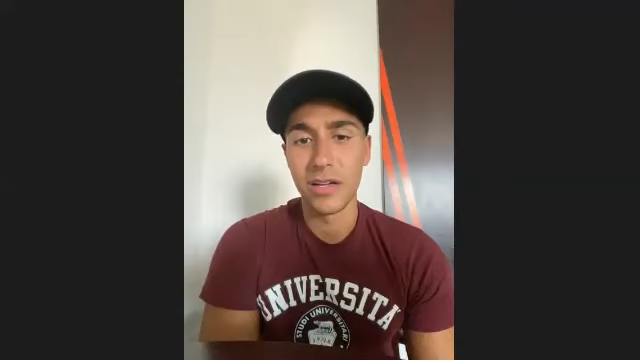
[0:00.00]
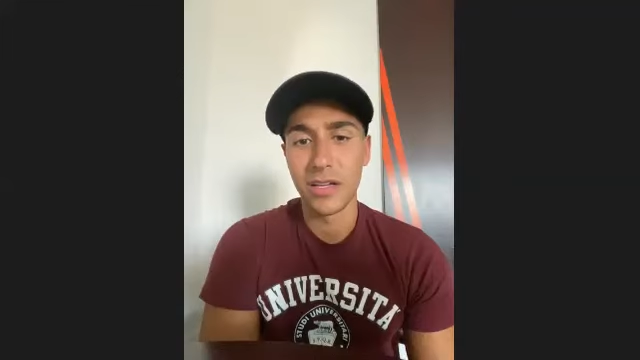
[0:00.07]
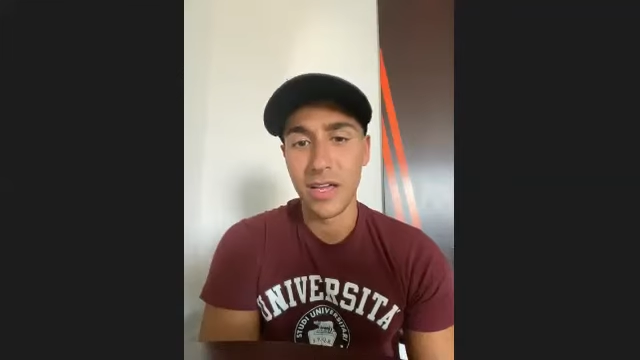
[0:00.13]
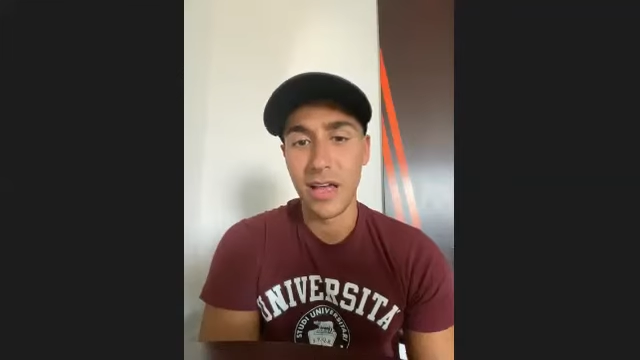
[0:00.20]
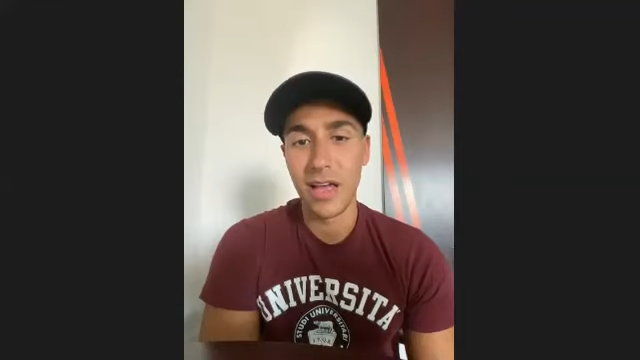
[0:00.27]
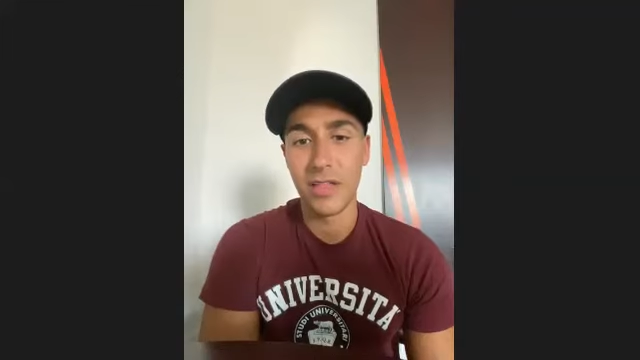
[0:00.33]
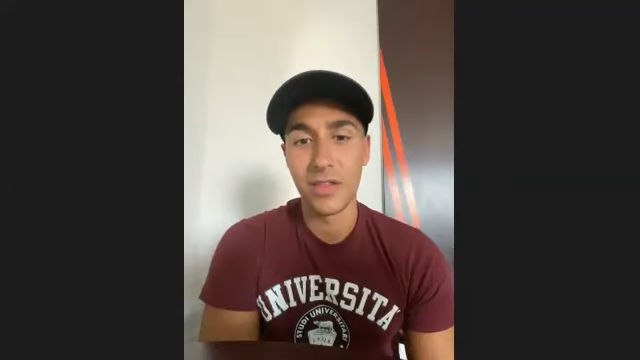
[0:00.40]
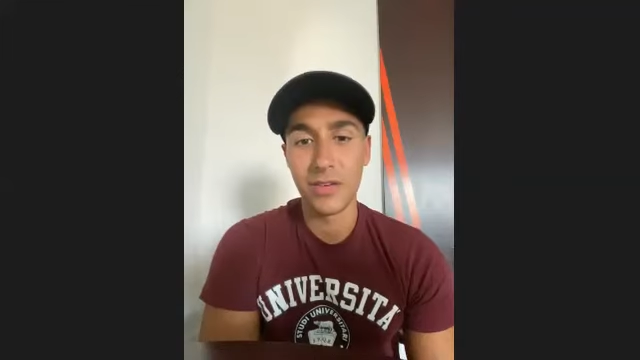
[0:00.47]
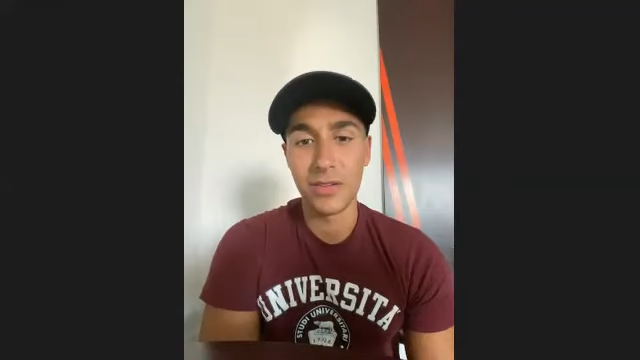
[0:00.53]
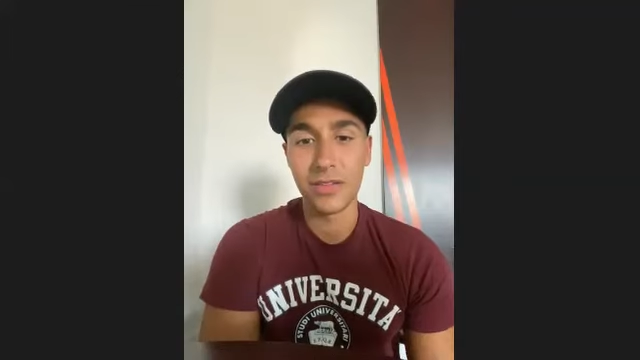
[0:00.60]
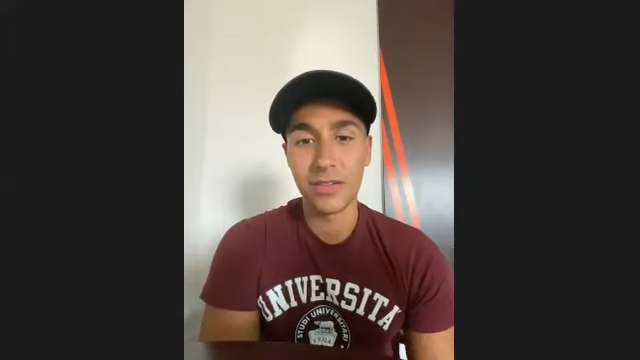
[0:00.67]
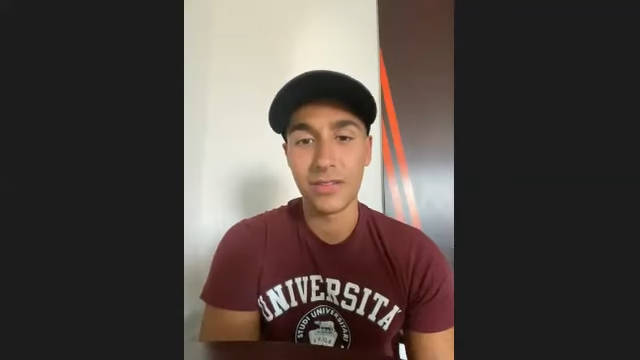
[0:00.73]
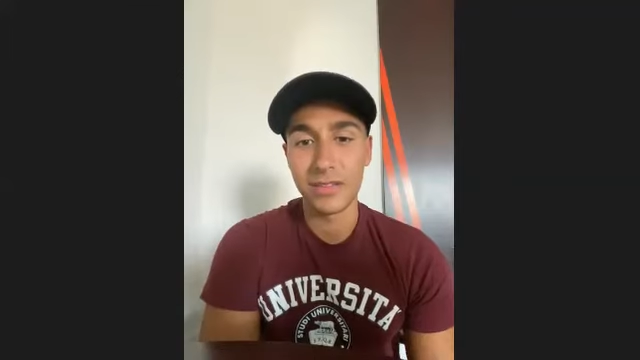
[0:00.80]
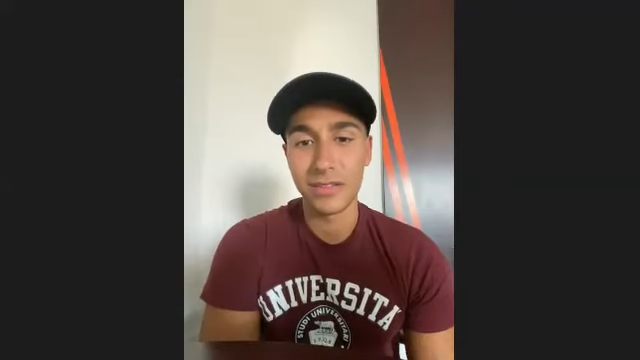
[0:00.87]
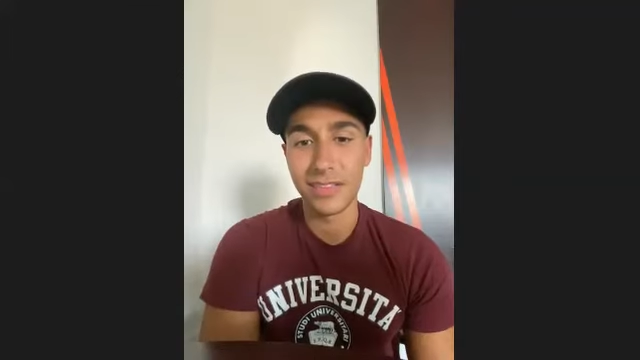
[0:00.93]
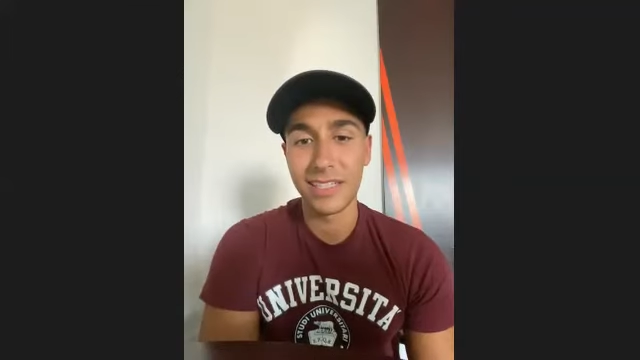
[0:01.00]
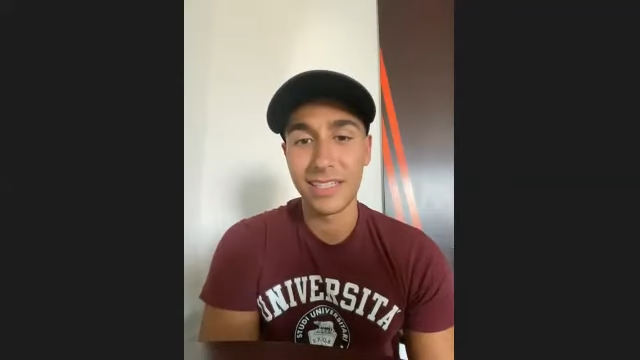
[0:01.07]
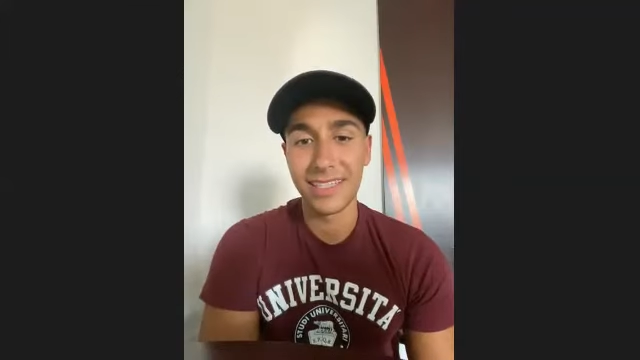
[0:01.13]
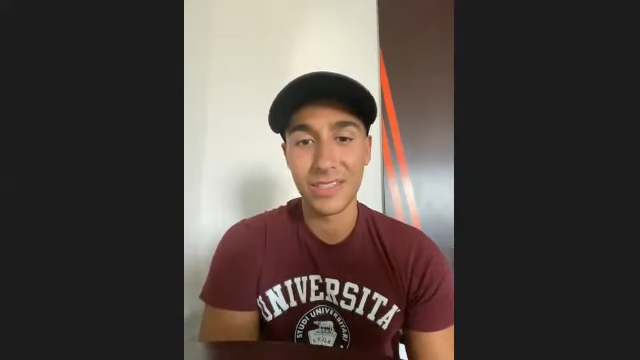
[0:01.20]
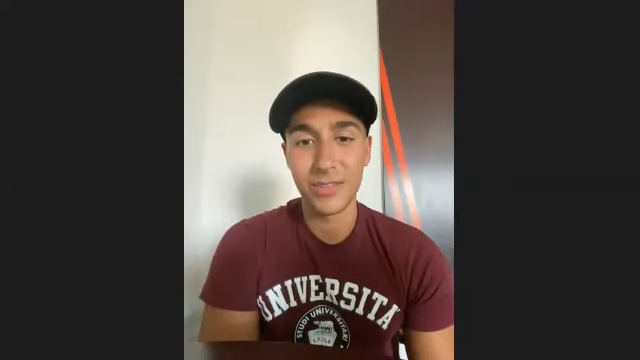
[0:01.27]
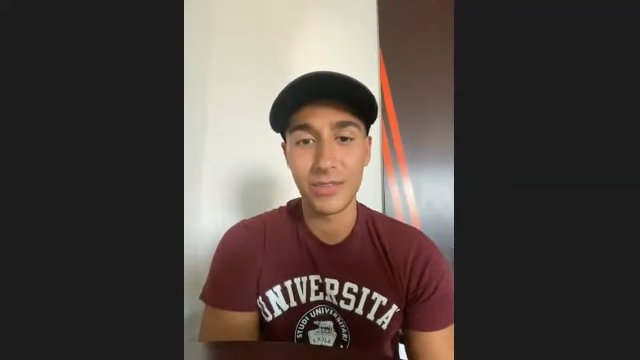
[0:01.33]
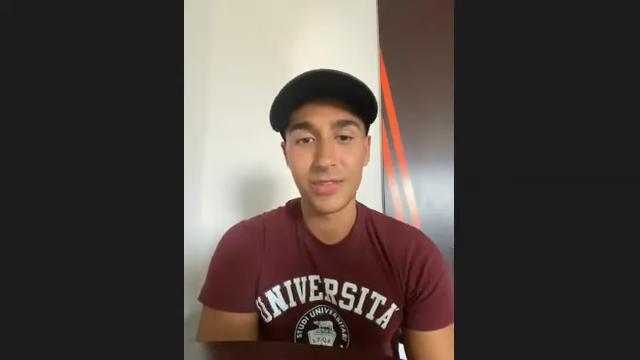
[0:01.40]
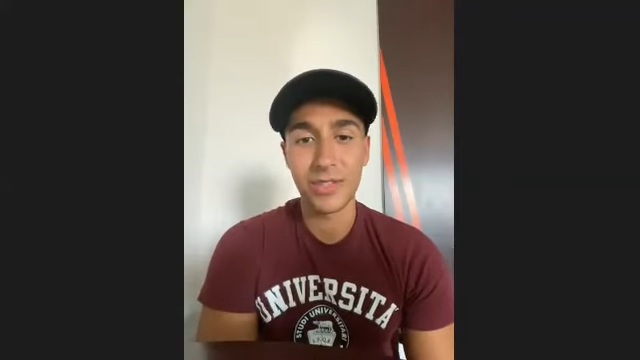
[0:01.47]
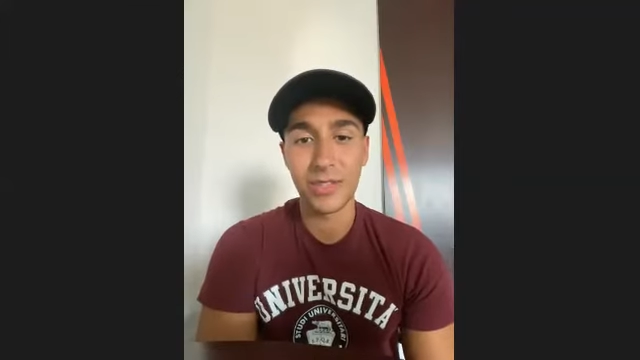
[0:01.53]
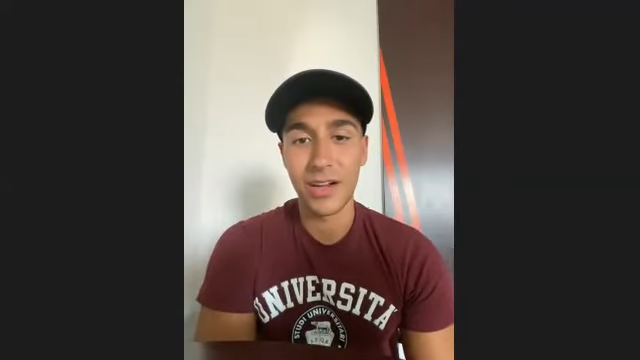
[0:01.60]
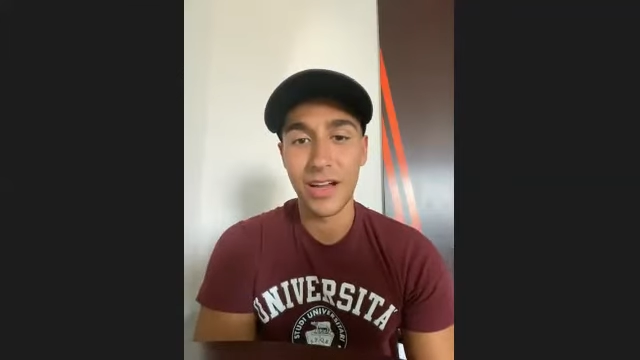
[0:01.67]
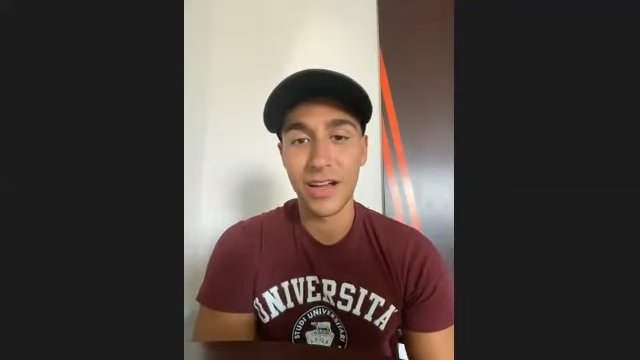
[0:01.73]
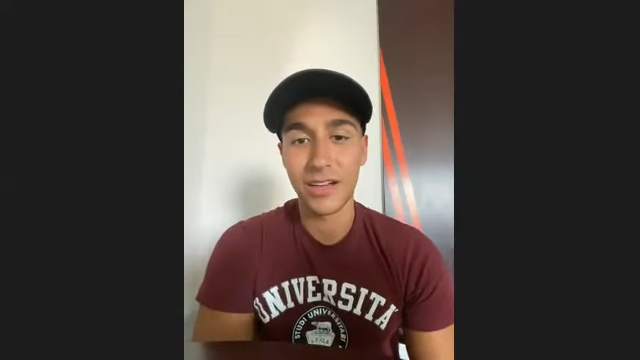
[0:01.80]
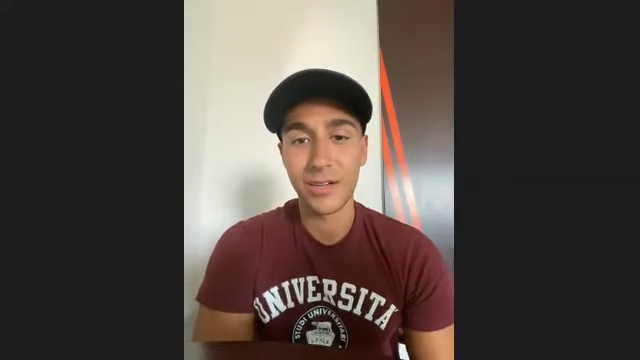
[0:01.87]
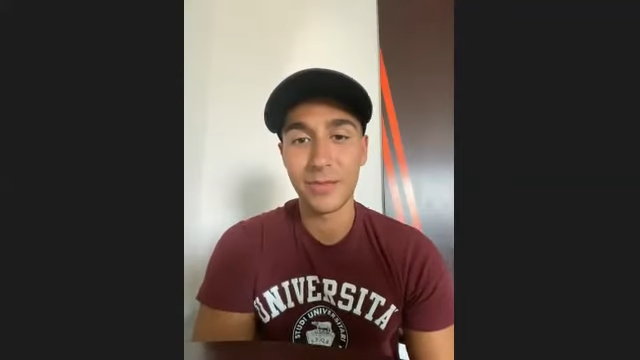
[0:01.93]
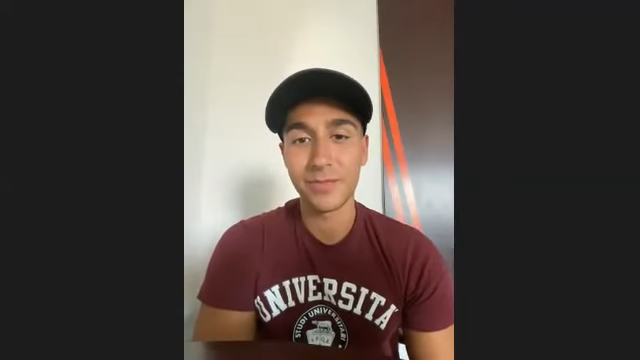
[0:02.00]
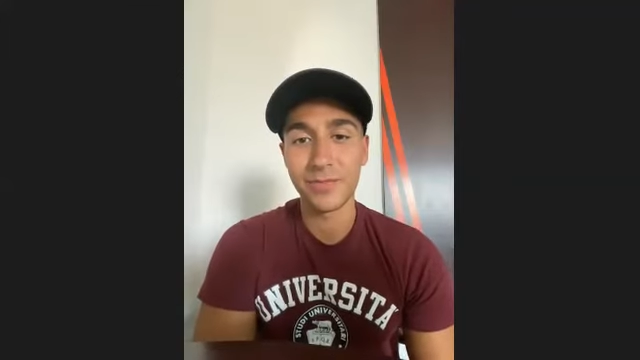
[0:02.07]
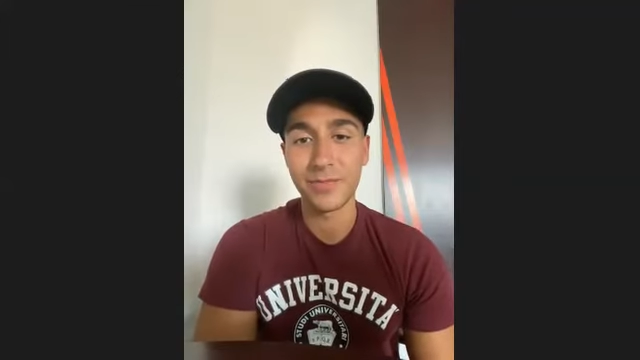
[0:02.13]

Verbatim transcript: yeah. It's really crowded.